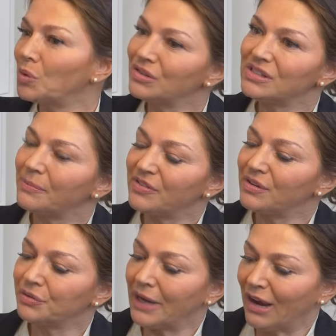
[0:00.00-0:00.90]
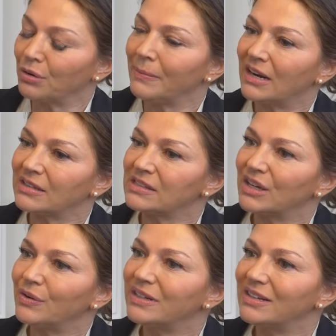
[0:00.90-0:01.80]
What are some of the aromatics
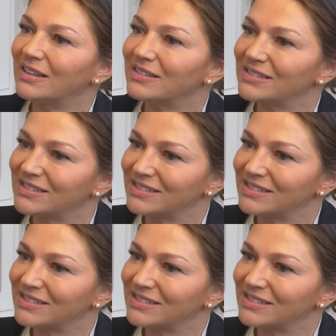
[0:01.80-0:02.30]
that go into this?